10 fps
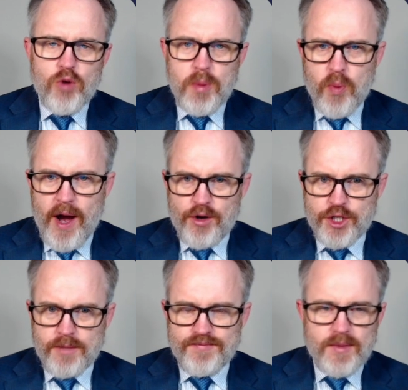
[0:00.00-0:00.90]

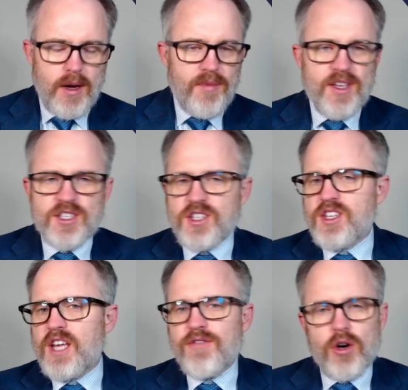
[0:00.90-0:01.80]
proprietorship. This is the
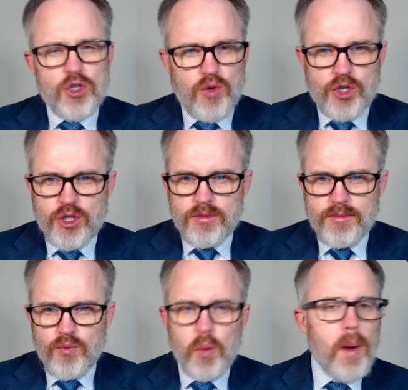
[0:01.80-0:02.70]
default structure
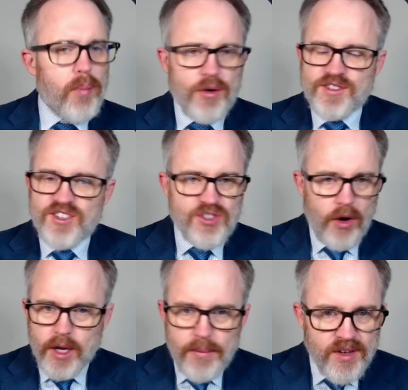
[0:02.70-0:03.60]
when one person's
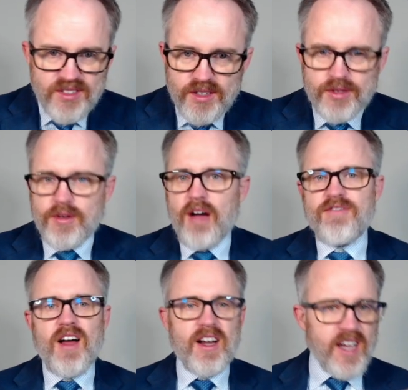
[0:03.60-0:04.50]
starting a business, they're not
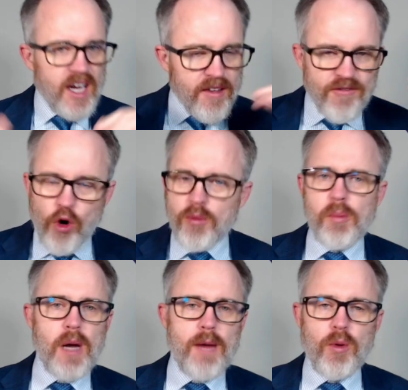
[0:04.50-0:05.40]
filing any formal
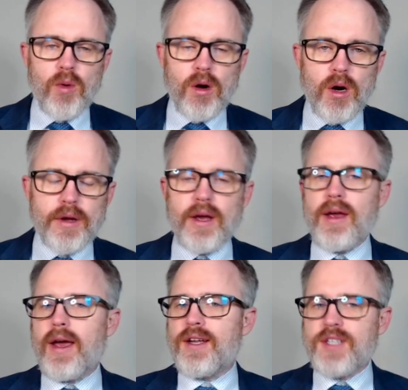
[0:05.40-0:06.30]
paperwork,
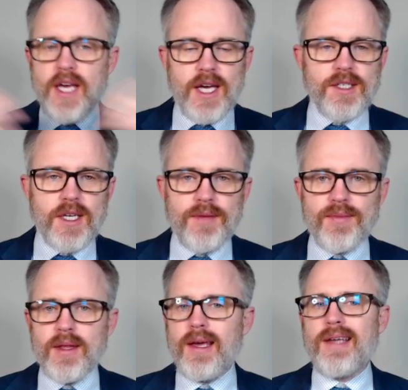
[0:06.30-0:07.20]
it's easy,
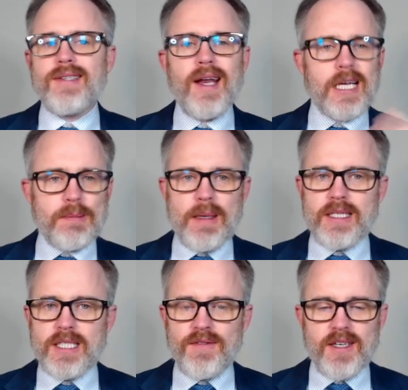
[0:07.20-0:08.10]
it's
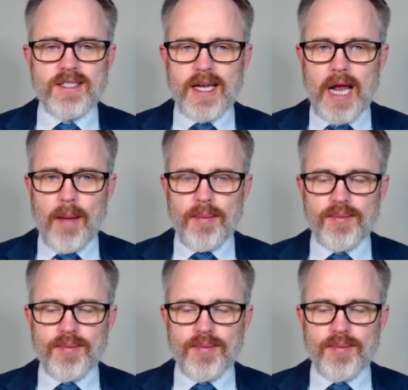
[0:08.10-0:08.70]
inexpensive to set up.